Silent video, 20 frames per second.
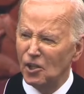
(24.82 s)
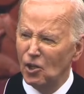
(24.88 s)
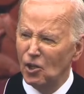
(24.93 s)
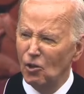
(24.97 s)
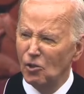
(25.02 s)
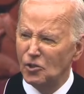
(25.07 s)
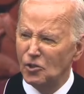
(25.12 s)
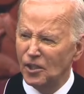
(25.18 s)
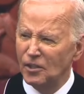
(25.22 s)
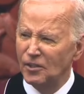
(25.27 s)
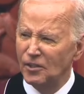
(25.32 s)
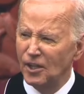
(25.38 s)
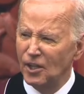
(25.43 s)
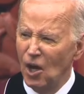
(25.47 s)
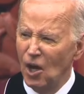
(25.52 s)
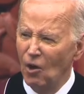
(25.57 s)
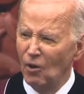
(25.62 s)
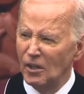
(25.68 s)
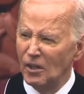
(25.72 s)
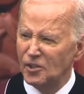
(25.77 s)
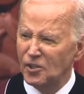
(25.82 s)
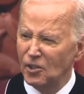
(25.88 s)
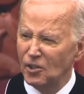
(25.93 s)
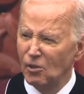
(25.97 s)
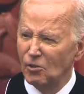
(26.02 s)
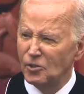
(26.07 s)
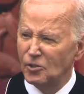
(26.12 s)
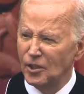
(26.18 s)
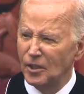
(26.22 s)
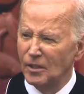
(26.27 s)
solution, the only
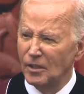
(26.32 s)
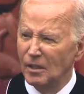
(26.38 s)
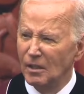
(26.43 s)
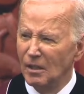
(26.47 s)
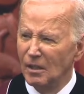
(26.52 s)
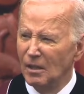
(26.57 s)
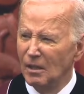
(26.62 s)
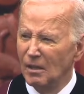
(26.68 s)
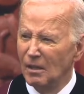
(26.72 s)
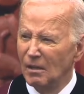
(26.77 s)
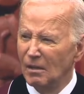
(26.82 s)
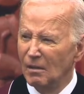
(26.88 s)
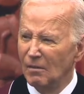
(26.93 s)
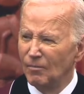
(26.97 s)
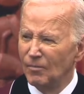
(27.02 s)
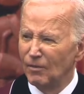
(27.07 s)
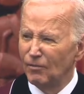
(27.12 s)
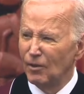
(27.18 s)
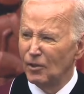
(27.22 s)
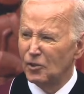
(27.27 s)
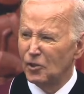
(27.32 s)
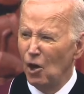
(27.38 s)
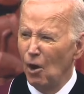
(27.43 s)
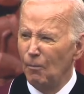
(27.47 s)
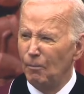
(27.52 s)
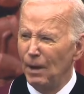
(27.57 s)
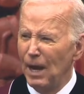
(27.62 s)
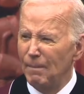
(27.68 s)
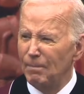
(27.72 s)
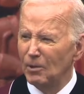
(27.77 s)
solution, for
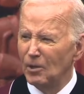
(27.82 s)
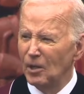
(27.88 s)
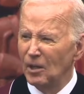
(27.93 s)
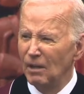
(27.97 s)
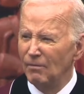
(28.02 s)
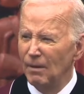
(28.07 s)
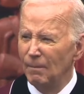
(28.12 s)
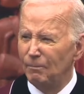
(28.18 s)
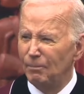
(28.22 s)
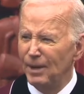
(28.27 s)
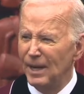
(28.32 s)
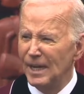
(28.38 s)
two people to live in